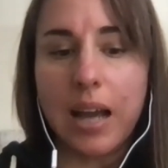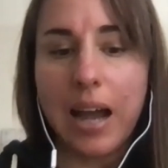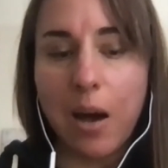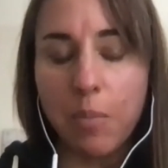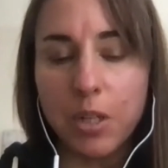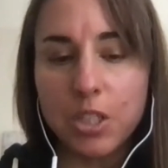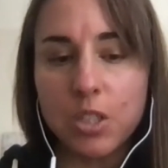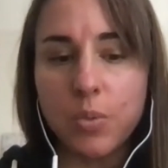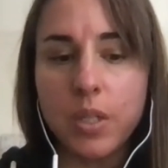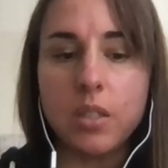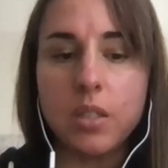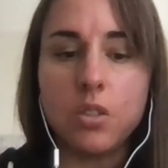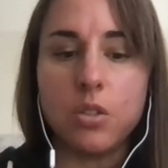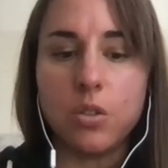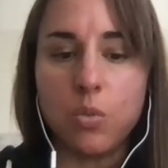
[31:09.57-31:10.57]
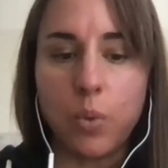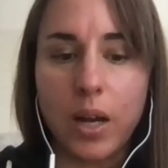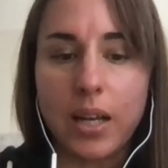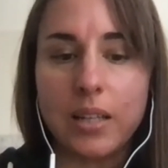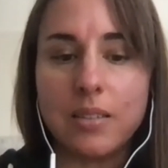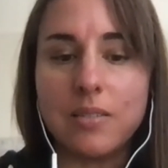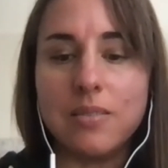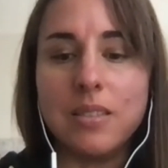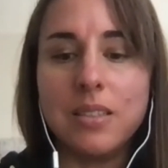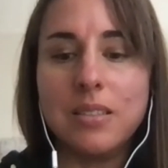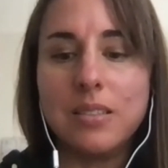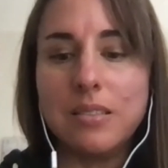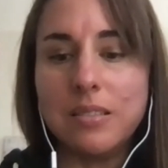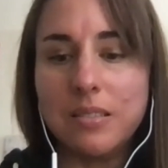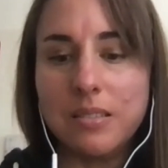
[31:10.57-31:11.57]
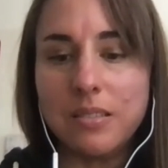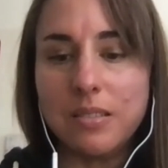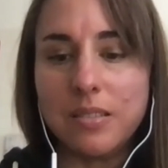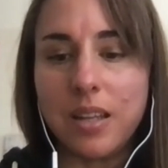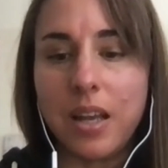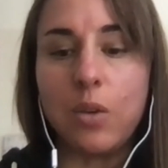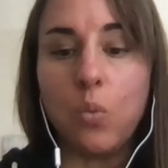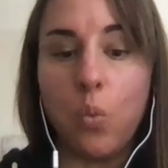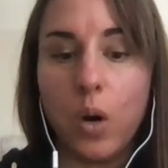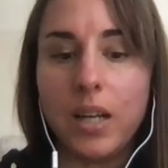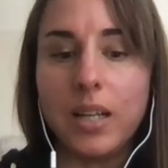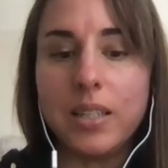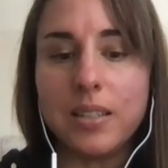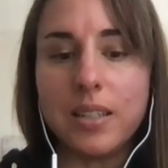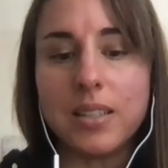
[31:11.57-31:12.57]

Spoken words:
How much do we need to do when and what?